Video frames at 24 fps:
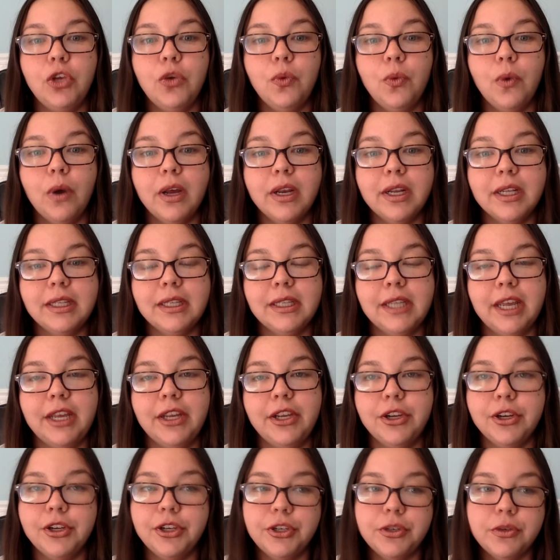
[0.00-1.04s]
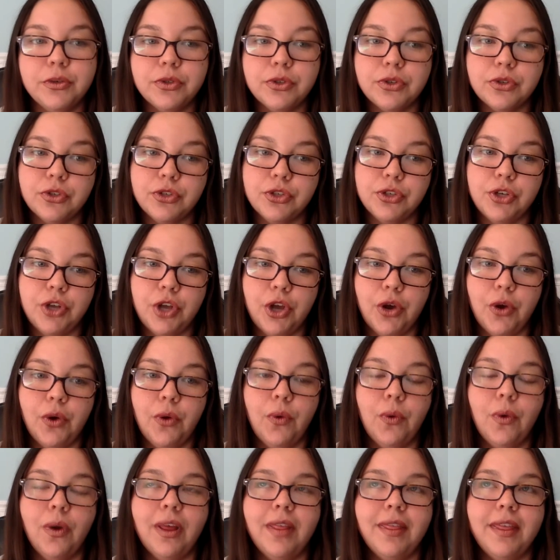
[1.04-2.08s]
You want to let your users
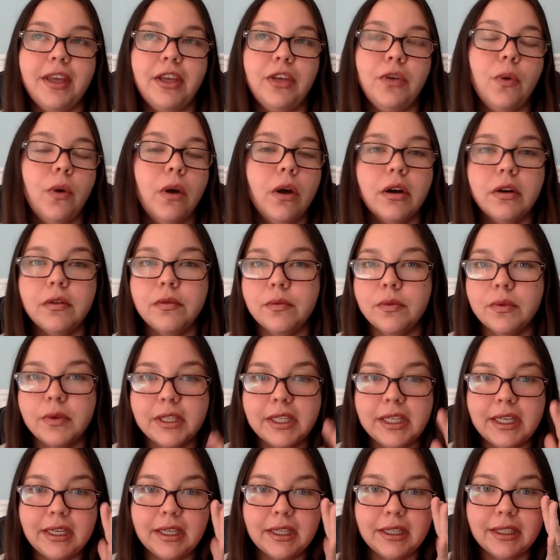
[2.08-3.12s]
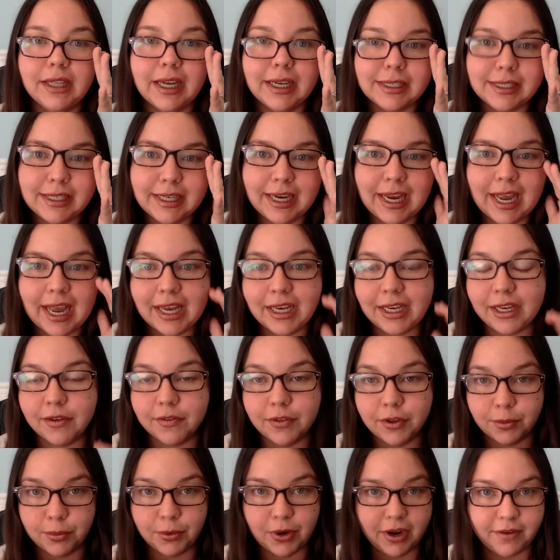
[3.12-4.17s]
know that you aren't really collecting
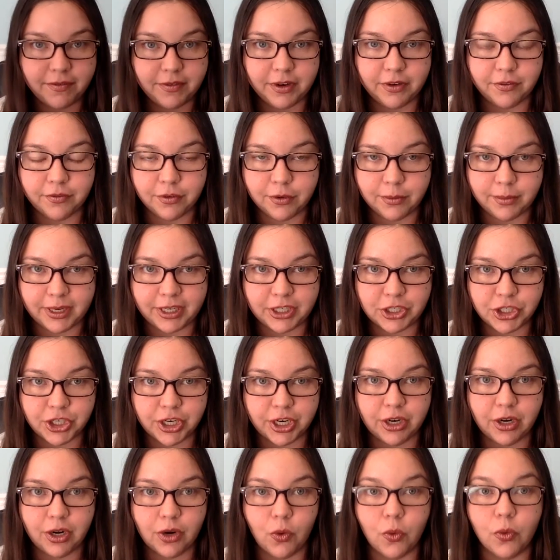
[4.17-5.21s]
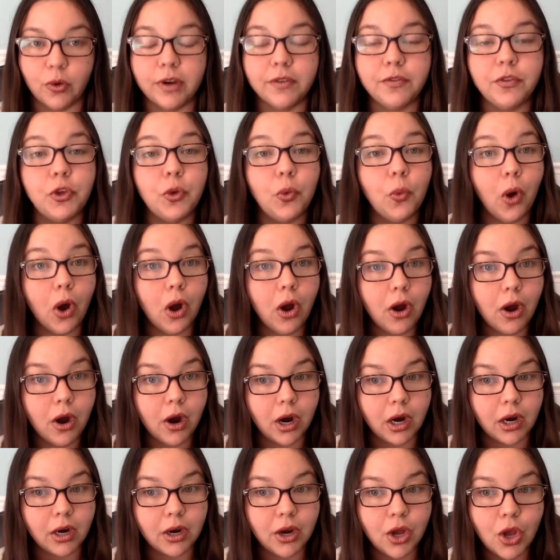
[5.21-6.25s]
any of their private information, or if you
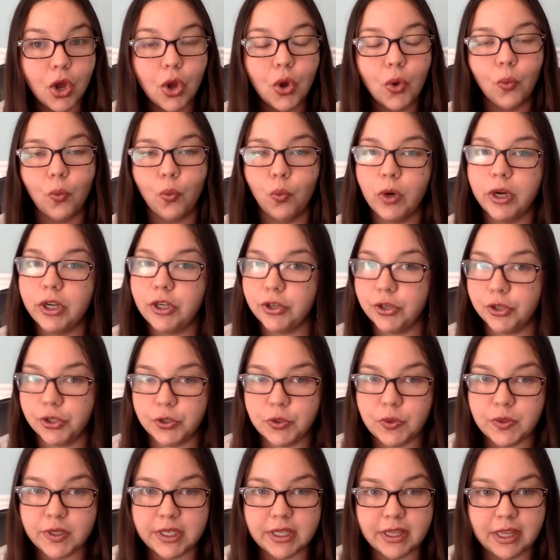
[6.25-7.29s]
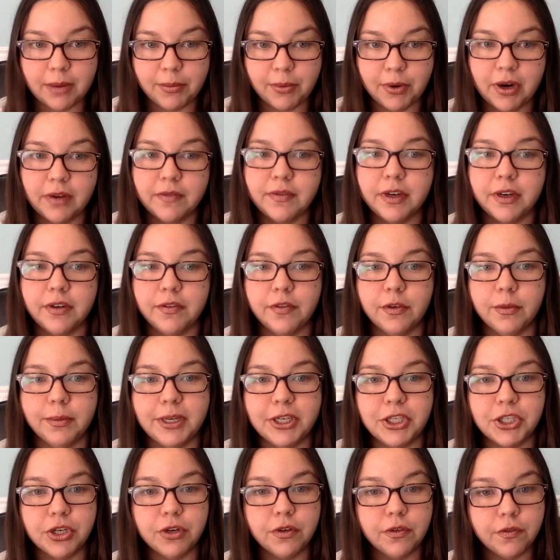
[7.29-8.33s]
are, what you're using that private
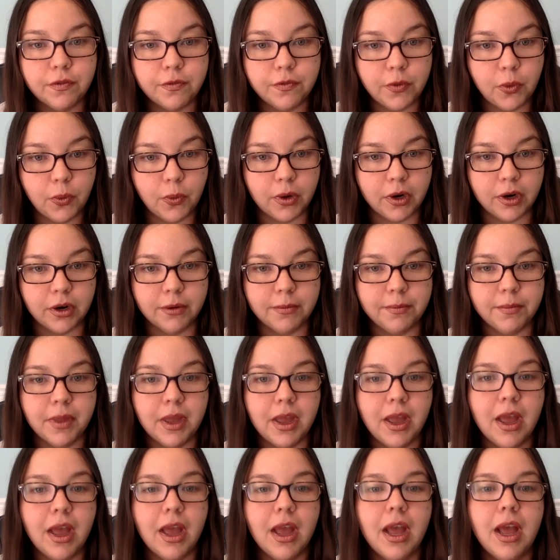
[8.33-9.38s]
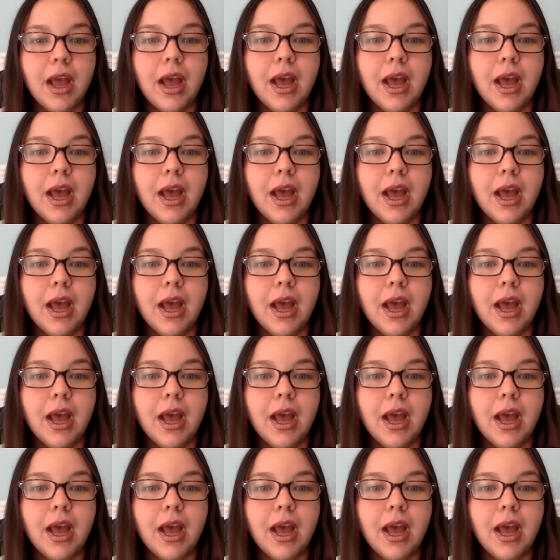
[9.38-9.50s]
information for.